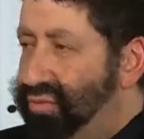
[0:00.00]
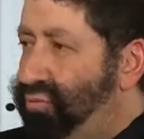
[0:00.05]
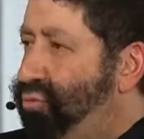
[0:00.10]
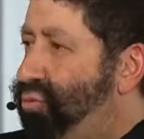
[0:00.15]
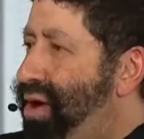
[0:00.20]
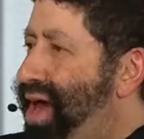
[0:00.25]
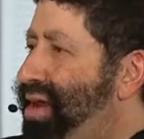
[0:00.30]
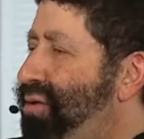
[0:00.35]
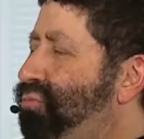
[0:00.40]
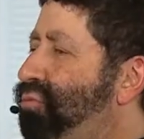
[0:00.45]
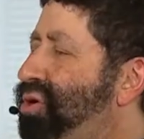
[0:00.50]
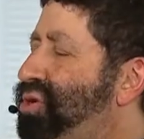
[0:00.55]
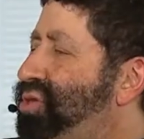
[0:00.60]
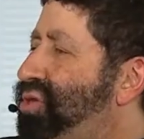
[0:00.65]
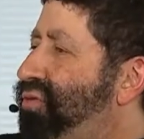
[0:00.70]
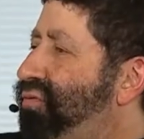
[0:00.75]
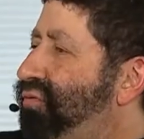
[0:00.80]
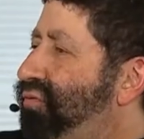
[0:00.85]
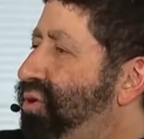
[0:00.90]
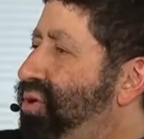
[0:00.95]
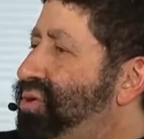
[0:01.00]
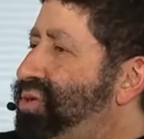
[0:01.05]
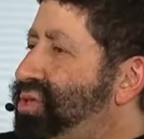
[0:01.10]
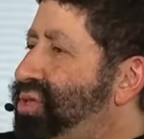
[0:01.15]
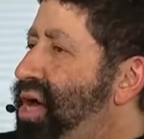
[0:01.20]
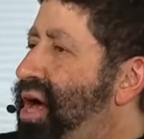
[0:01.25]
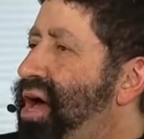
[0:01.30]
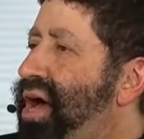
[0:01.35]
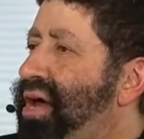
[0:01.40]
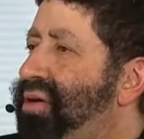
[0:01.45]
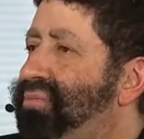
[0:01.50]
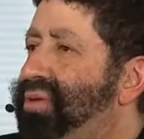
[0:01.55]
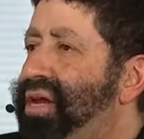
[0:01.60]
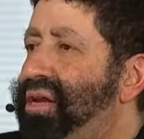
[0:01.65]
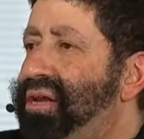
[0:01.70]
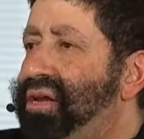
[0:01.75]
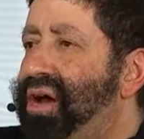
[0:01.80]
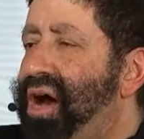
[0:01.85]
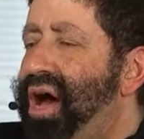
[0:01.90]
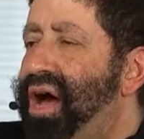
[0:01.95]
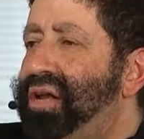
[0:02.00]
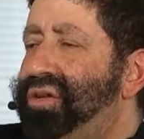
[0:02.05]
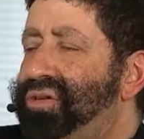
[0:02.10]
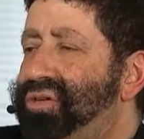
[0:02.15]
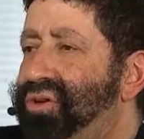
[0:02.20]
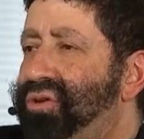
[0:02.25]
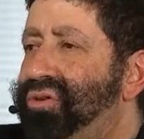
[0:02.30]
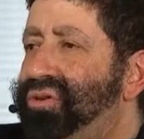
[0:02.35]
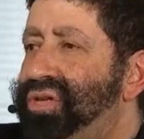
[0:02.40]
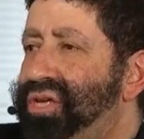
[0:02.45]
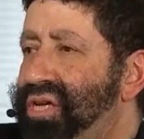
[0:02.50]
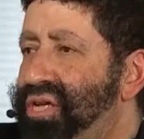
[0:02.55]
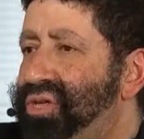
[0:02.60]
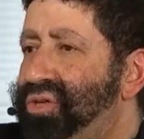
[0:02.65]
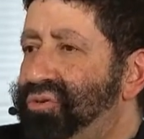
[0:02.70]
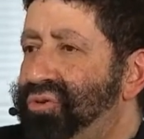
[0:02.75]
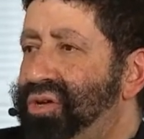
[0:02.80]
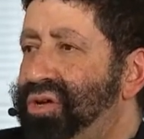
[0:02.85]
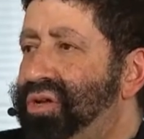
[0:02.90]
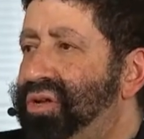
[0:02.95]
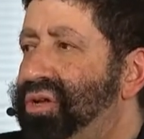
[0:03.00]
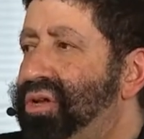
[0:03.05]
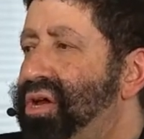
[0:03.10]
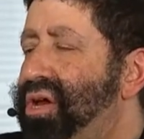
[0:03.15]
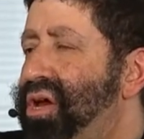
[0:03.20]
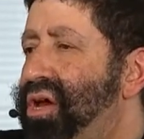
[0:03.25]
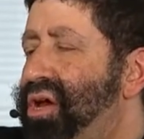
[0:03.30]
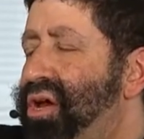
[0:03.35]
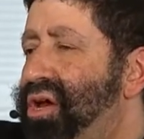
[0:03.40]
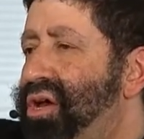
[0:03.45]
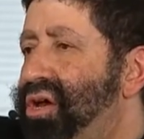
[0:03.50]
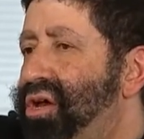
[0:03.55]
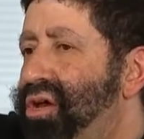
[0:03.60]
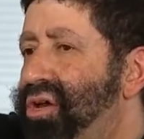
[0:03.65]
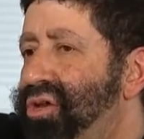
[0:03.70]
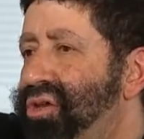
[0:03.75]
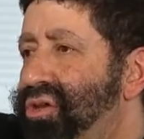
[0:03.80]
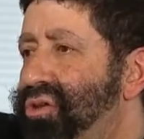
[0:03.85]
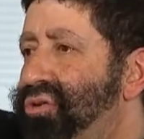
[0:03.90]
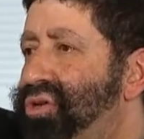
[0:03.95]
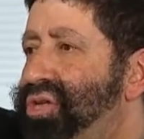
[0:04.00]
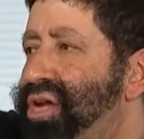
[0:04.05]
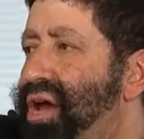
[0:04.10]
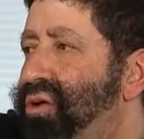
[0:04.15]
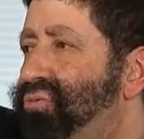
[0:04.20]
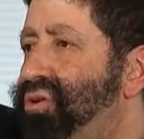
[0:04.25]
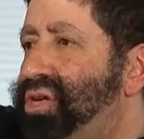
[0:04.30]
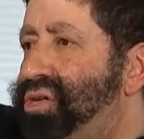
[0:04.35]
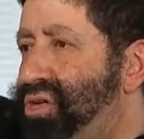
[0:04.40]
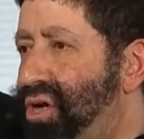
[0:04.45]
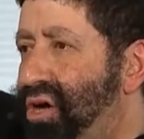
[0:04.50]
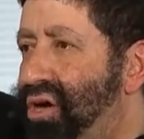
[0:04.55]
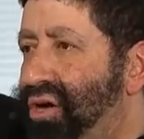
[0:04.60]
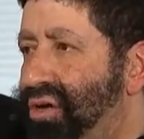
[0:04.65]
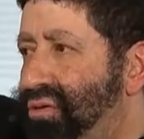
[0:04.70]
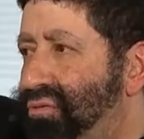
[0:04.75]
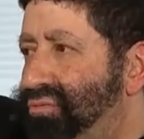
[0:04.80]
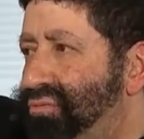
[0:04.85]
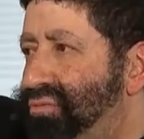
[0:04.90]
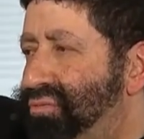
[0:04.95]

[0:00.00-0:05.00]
When was the first time that God told Israel, you shall return?